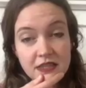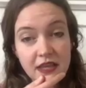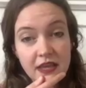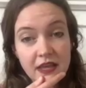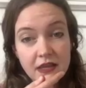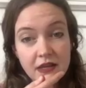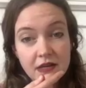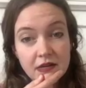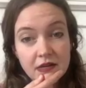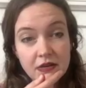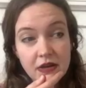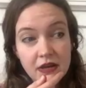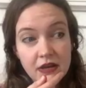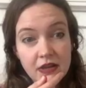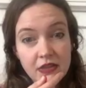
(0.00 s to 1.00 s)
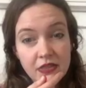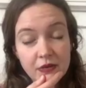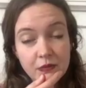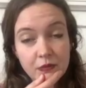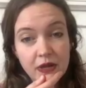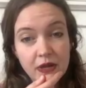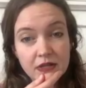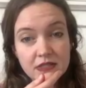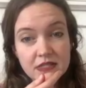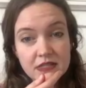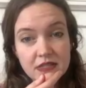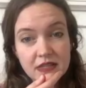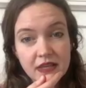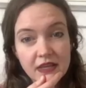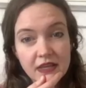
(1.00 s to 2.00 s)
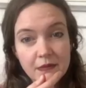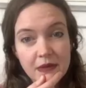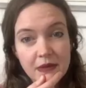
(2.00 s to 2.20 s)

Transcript: then uh, then what? Then hmm.